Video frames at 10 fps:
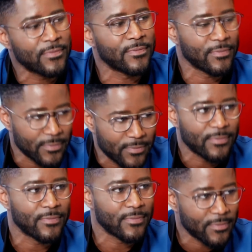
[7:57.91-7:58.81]
and
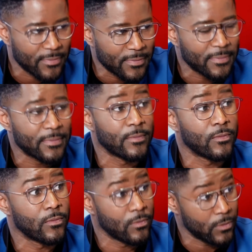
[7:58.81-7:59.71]
doing more and more of the
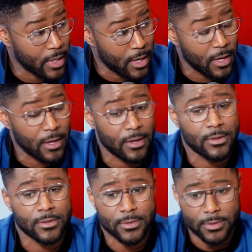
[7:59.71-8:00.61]
TV, that it
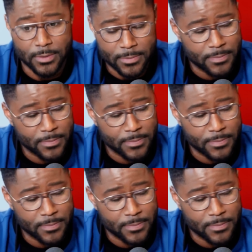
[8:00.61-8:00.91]
allows you all of a